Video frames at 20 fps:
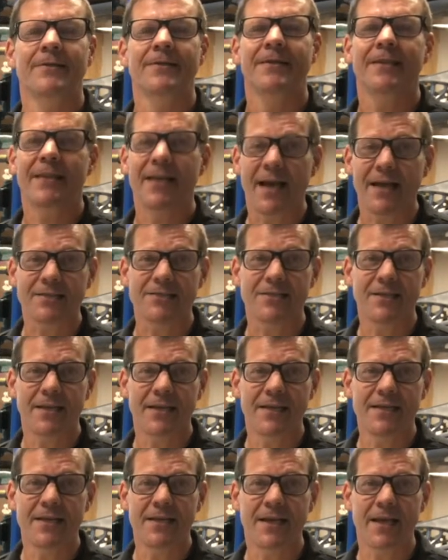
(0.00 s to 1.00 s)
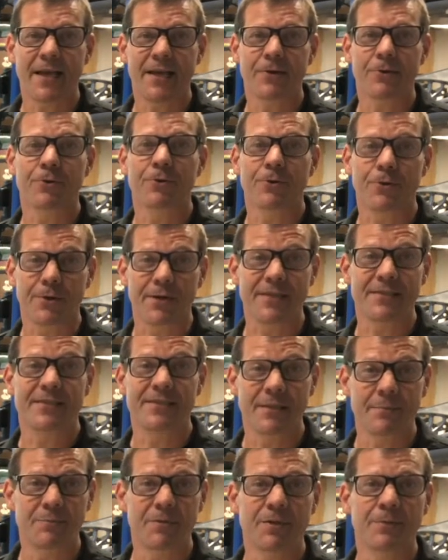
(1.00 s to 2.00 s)
that's an indicator or a
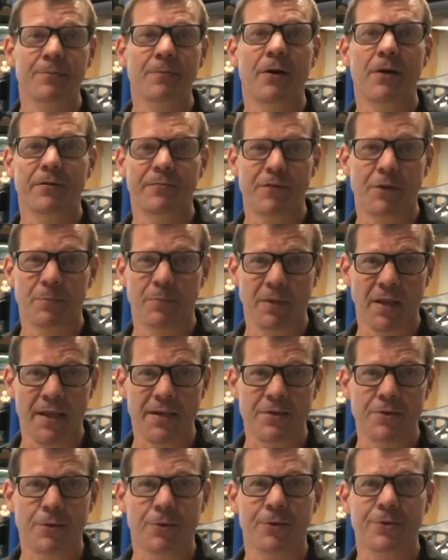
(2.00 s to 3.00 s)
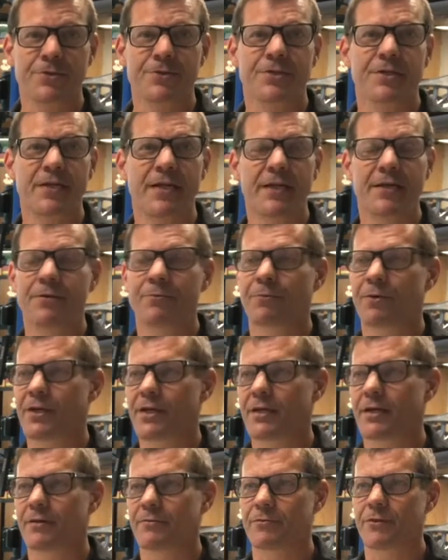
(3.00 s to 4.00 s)
symptom of your blend doors needing
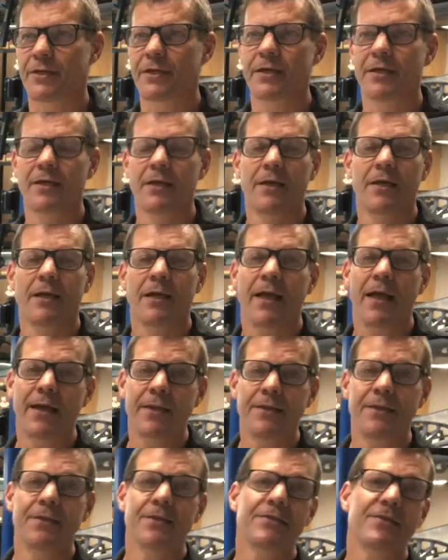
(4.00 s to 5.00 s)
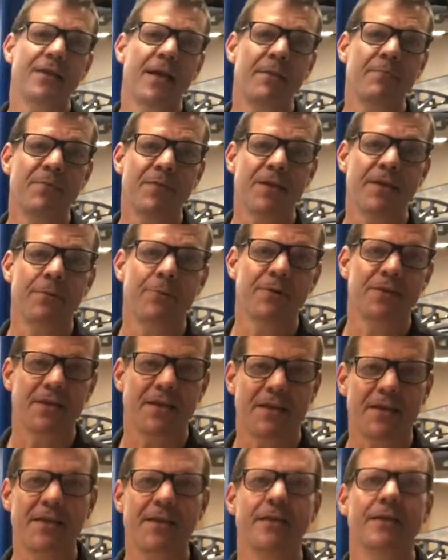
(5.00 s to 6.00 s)
recovering. And then the same thing with the
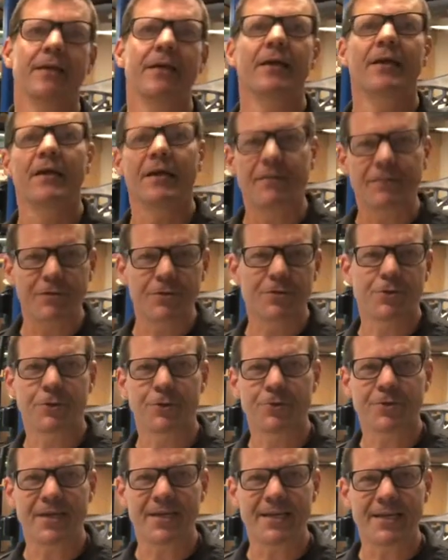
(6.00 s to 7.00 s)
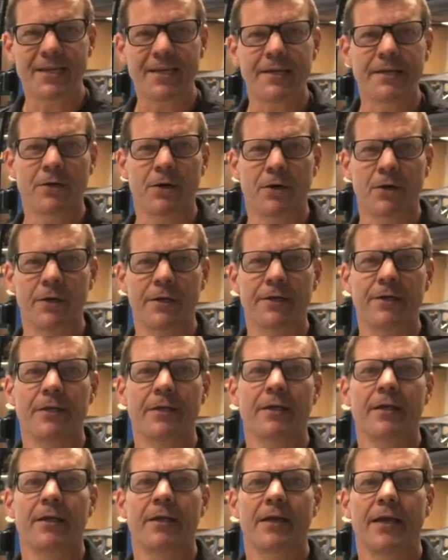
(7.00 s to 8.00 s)
heat. If you turn the heat on
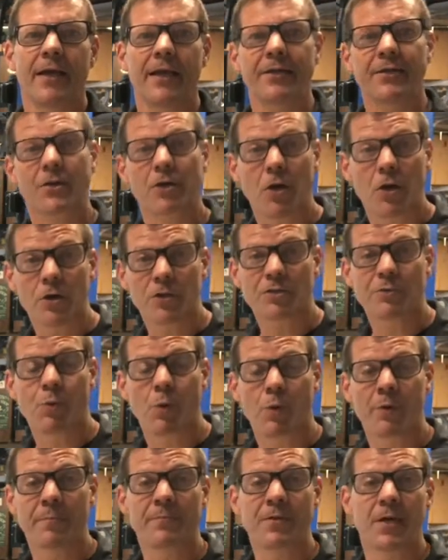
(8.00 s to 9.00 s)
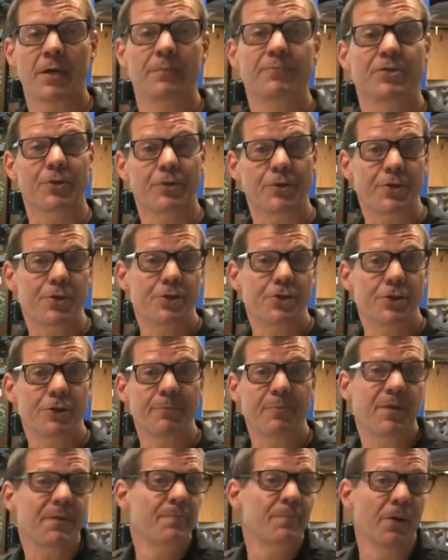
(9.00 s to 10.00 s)
and the car's warmed up, it should
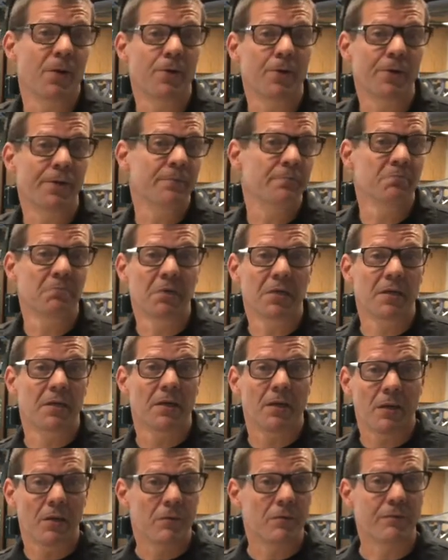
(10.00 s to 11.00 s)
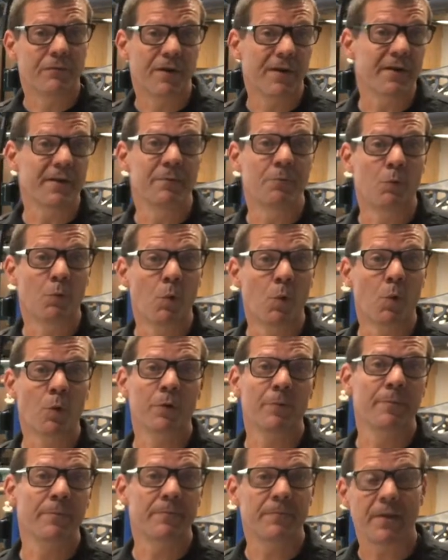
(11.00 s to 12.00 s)
be blowing very
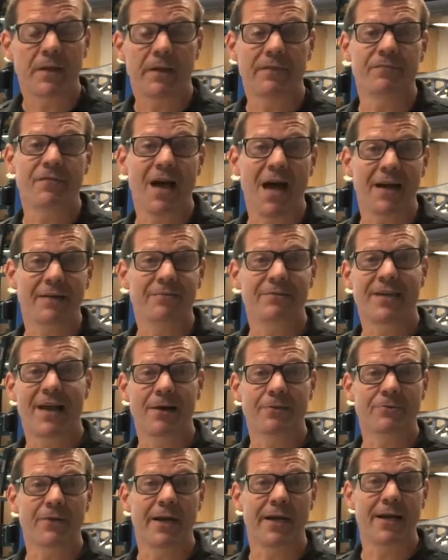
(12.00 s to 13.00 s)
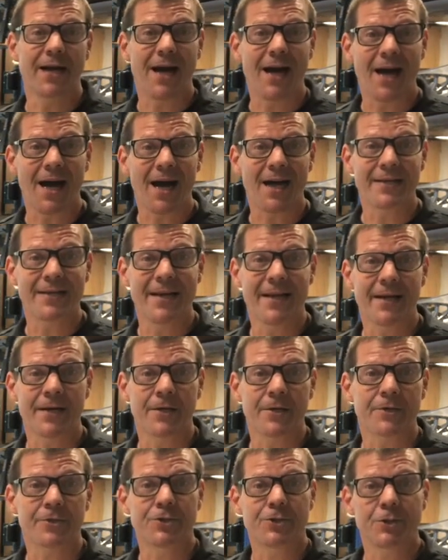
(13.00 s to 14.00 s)
warm, if not downright hot
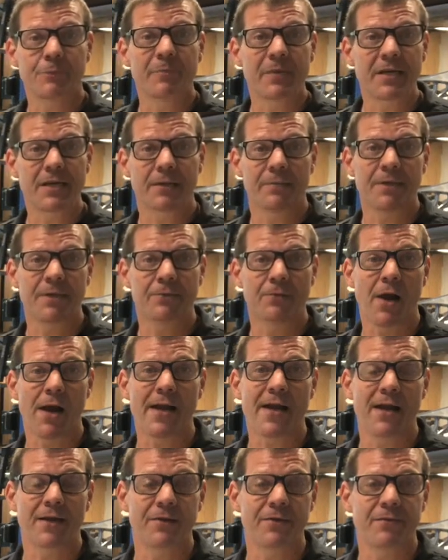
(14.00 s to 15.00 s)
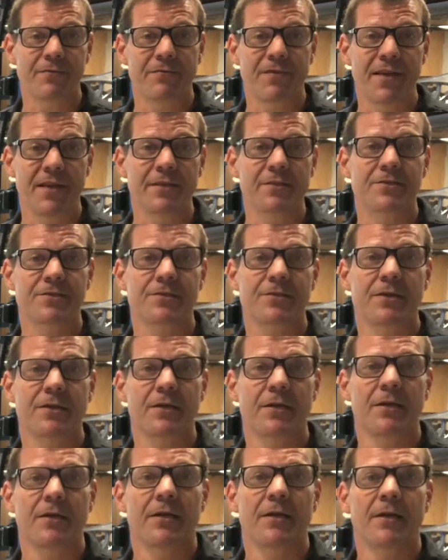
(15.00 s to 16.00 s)
air, should be coming right out of the vents,
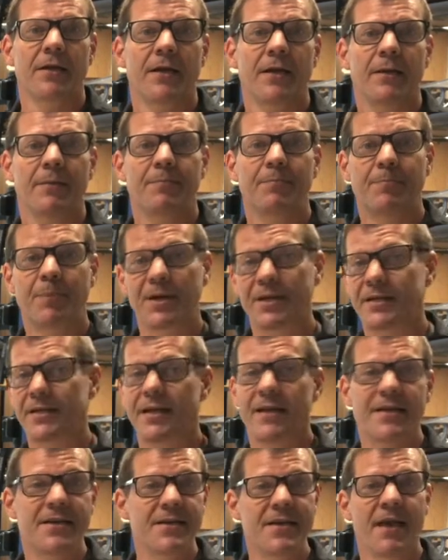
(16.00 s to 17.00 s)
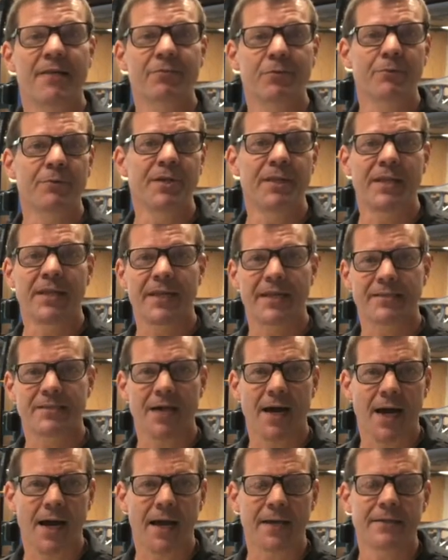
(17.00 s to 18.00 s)
but it never really gets
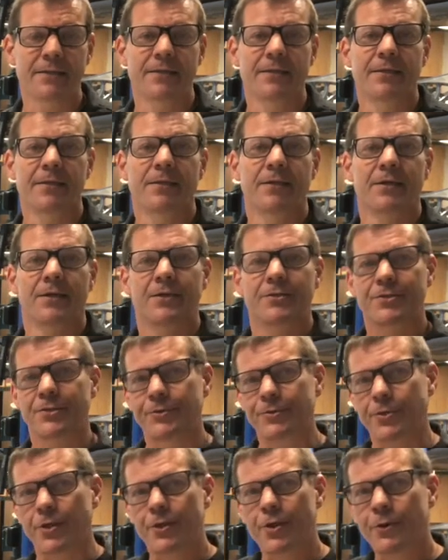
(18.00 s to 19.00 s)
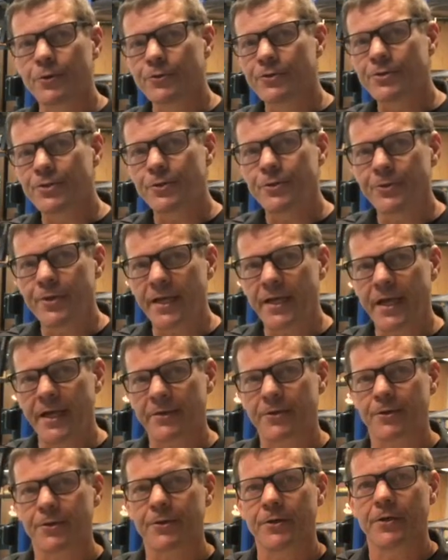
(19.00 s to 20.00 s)
hot. So those two
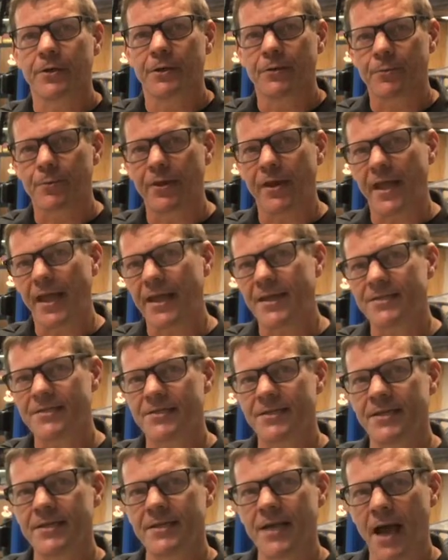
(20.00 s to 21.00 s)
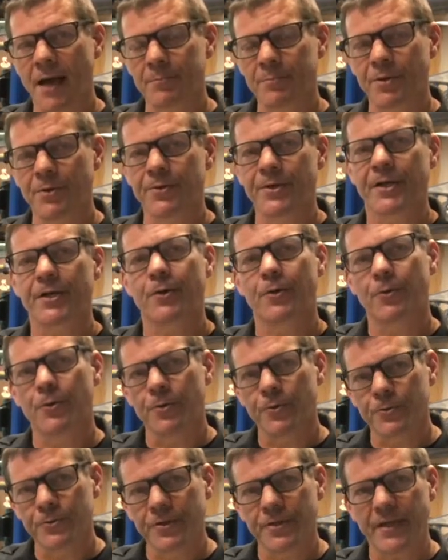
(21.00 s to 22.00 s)
together, with the AC not blowing
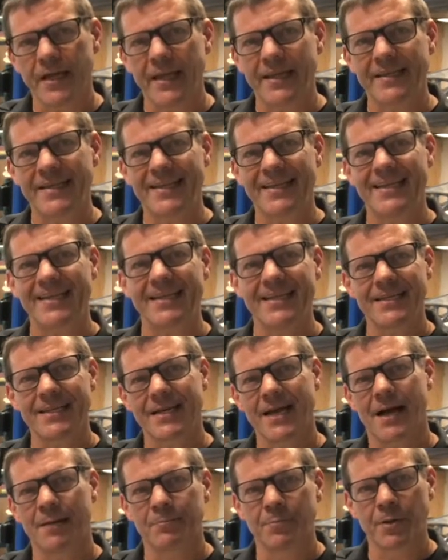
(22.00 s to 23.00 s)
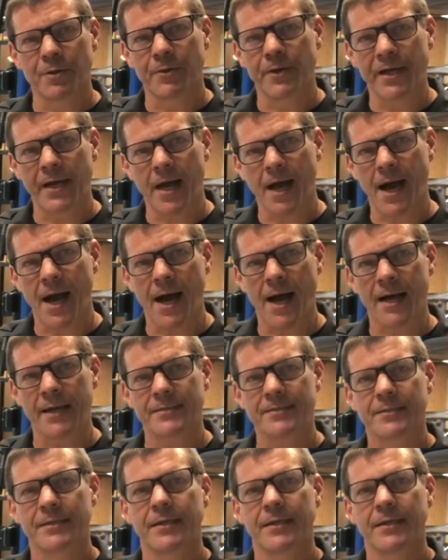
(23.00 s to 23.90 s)
cold and the heat not blowing hot,